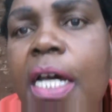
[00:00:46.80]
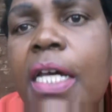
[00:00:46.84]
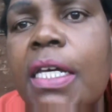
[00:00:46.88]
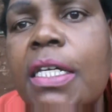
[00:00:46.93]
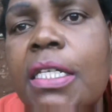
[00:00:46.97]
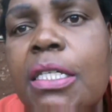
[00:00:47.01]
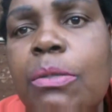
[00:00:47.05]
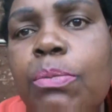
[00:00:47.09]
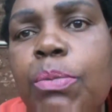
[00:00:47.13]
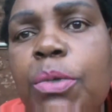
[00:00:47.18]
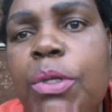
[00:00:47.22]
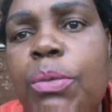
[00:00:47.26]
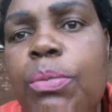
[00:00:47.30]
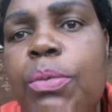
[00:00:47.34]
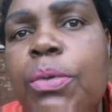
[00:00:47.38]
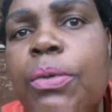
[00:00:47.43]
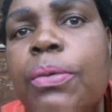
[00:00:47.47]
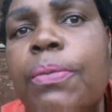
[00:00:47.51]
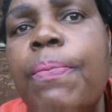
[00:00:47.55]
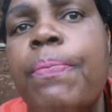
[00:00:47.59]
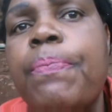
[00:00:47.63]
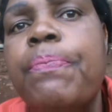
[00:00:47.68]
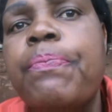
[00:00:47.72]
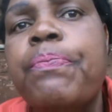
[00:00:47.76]
are His
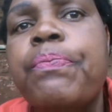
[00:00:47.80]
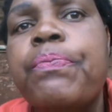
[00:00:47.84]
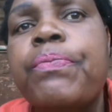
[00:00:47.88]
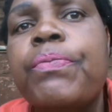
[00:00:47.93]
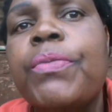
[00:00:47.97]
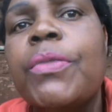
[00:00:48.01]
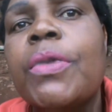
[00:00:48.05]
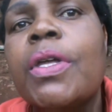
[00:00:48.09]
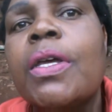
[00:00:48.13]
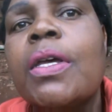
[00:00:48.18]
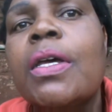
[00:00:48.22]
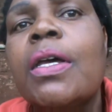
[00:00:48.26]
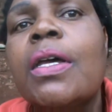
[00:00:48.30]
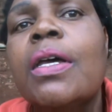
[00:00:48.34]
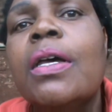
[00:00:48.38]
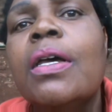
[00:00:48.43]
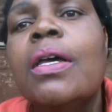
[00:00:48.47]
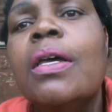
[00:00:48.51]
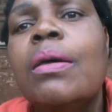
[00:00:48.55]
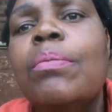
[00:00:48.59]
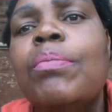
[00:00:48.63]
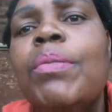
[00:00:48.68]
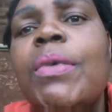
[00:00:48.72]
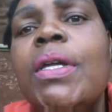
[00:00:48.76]
people,
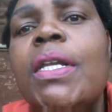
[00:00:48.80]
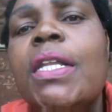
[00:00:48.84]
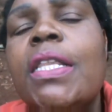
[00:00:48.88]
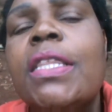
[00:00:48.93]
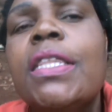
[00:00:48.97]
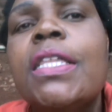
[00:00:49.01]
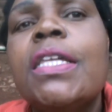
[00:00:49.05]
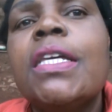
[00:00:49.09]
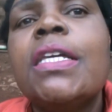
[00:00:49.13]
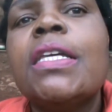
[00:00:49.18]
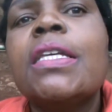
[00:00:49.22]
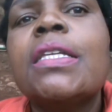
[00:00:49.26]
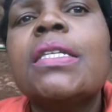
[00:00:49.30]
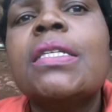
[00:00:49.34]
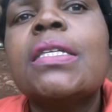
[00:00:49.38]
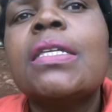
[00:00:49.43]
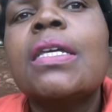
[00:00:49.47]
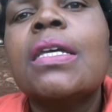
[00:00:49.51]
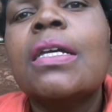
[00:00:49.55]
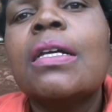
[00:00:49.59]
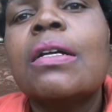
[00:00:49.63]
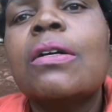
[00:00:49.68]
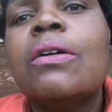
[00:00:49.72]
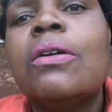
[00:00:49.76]
many things
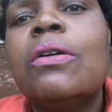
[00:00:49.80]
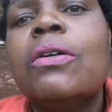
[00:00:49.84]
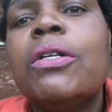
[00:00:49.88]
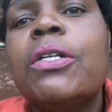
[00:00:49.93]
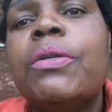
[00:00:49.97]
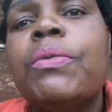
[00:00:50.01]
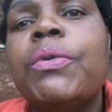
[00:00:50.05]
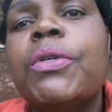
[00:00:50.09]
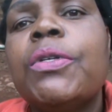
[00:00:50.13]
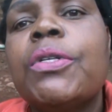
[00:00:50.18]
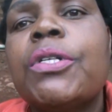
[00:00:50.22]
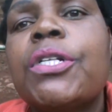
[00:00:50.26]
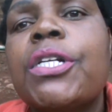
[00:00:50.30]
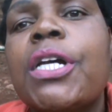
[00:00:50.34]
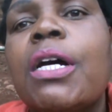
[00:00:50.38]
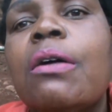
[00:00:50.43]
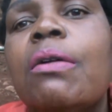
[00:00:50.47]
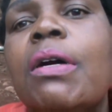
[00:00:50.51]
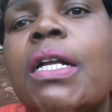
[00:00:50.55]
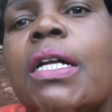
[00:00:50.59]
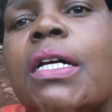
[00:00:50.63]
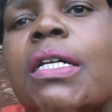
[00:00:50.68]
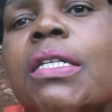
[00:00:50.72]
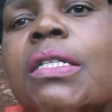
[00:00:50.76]
God will
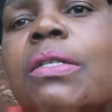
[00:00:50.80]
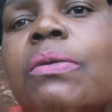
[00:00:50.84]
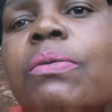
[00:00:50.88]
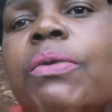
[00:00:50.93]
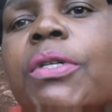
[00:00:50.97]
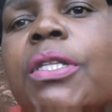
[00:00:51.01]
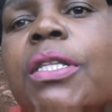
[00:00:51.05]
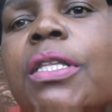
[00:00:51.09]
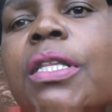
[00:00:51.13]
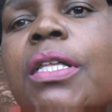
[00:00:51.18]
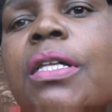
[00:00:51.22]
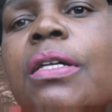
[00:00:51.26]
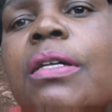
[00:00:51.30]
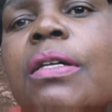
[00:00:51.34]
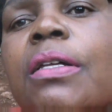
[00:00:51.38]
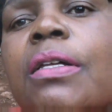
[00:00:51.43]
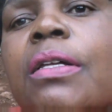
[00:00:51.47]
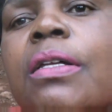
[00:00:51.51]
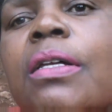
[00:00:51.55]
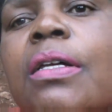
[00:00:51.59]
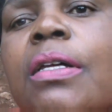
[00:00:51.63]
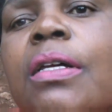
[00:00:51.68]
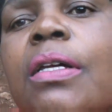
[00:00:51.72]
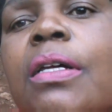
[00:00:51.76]
shower us with.
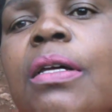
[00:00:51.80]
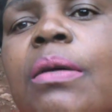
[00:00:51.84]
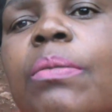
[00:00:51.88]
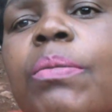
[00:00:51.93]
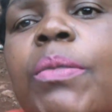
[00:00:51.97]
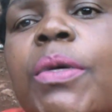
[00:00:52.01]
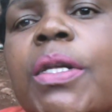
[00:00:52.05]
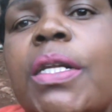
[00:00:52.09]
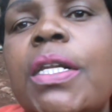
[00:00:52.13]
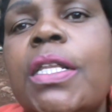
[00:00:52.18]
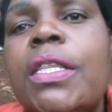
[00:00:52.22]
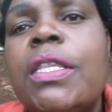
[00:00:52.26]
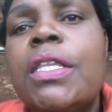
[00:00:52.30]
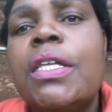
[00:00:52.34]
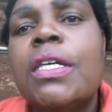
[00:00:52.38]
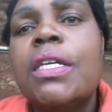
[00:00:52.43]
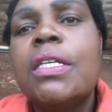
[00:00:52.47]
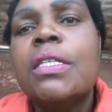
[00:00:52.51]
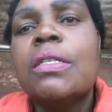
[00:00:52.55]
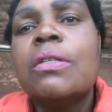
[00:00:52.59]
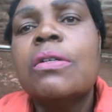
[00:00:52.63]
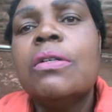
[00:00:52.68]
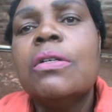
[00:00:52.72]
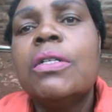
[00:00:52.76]
And
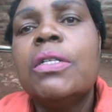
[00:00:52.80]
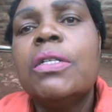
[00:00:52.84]
these